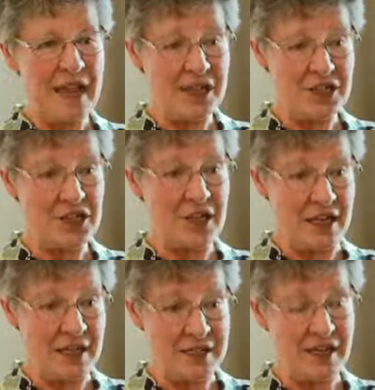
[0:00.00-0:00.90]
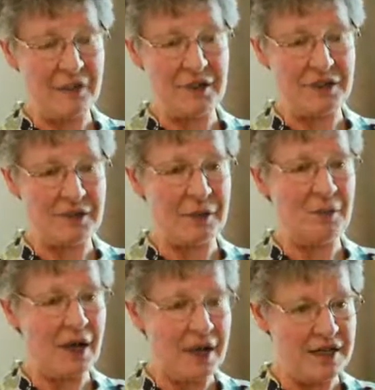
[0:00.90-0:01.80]
Yes, she is. I was
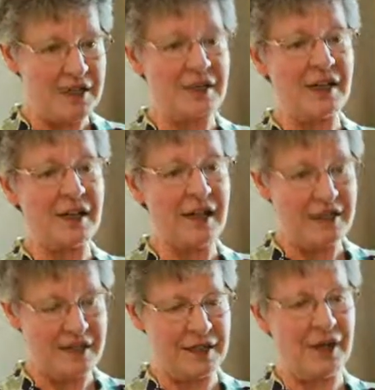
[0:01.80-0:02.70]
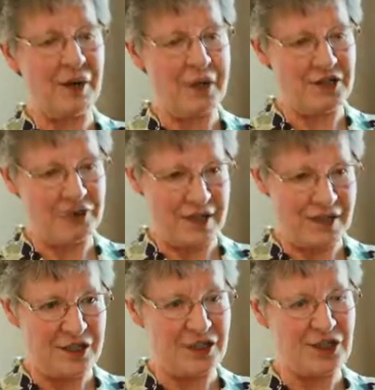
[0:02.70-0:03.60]
surprised and delighted how
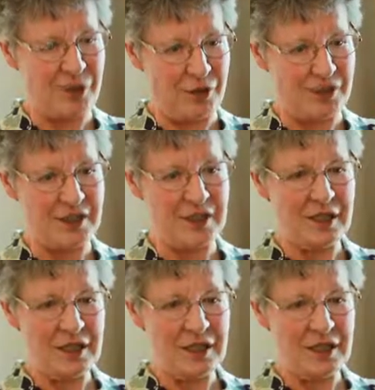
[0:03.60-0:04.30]
interested she was.